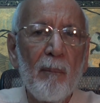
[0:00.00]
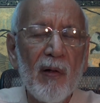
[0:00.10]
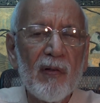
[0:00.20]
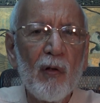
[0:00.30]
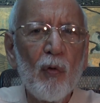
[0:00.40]

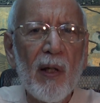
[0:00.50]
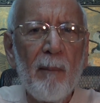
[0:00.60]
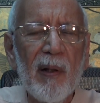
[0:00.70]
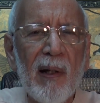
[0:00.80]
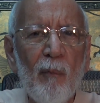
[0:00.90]
person who
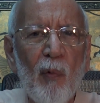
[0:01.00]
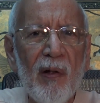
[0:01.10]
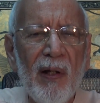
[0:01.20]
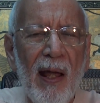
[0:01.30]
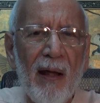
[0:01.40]
can become
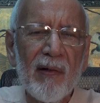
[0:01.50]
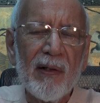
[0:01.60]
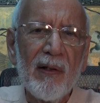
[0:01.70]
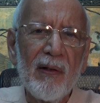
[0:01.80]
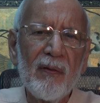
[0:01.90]
very
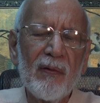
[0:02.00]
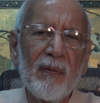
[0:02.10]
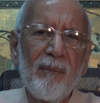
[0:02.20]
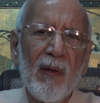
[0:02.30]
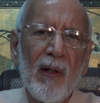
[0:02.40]
arrogant,